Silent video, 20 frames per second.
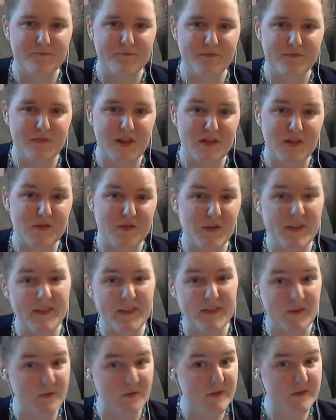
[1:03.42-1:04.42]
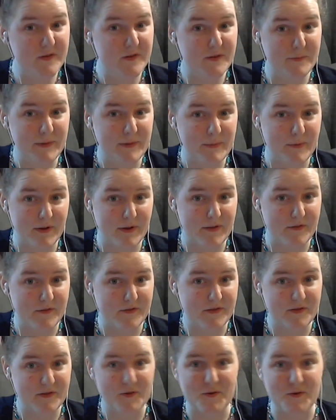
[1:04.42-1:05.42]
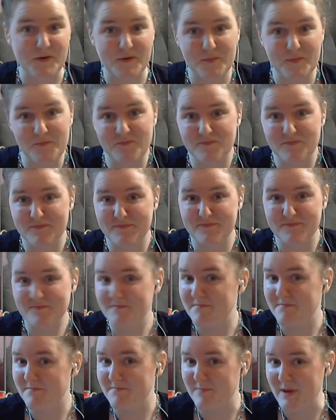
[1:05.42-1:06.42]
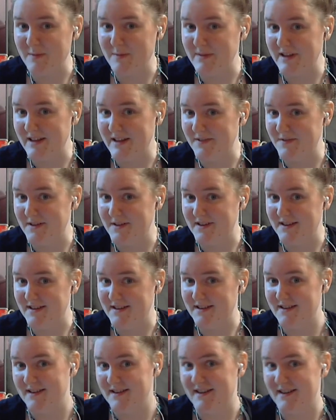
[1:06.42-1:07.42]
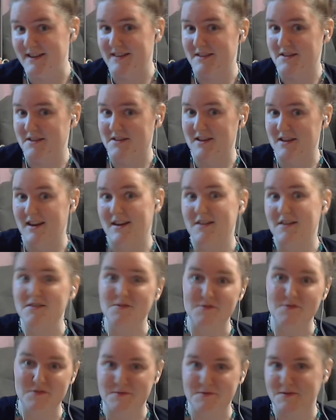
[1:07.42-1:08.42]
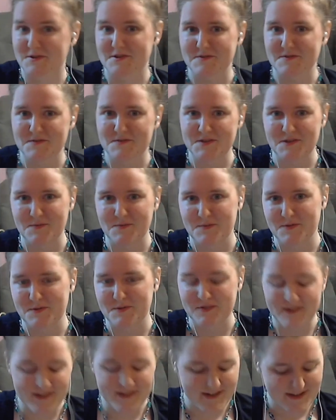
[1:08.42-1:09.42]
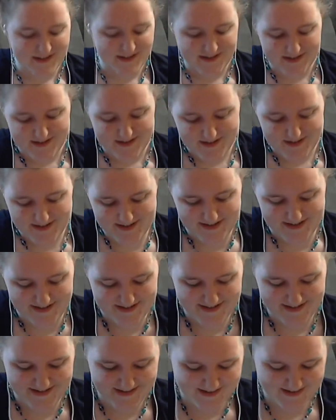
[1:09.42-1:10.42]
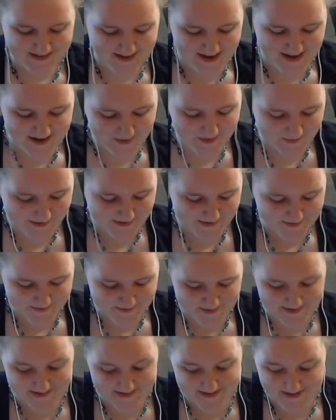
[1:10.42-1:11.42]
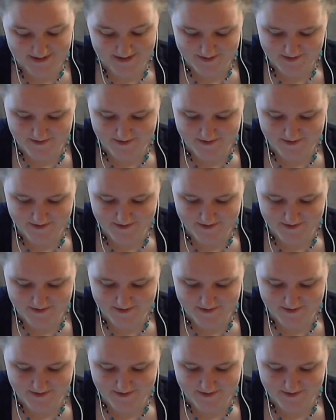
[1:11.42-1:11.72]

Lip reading: So I think those two could be brothers, or maybe even this guy is an older version of Shinwoo. Anyway, do continue.